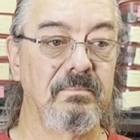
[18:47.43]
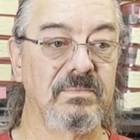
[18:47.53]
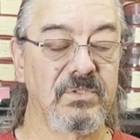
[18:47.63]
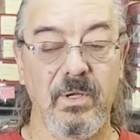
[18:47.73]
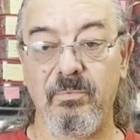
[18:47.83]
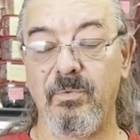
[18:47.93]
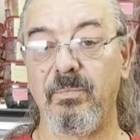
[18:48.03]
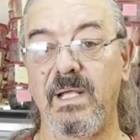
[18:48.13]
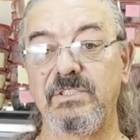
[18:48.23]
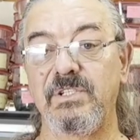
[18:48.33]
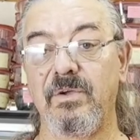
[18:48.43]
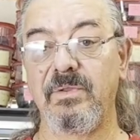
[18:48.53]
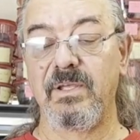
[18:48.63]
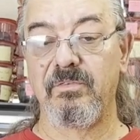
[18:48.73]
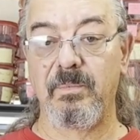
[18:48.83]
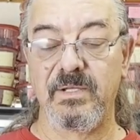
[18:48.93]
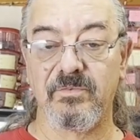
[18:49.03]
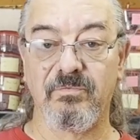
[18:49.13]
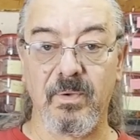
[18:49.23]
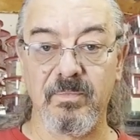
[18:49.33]
So I wouldn't mind sharing the
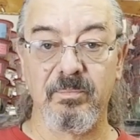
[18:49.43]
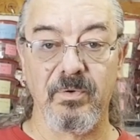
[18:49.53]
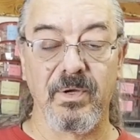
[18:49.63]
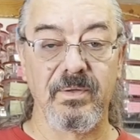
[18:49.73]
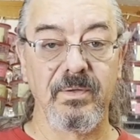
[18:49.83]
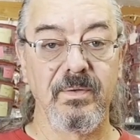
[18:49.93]
information from the book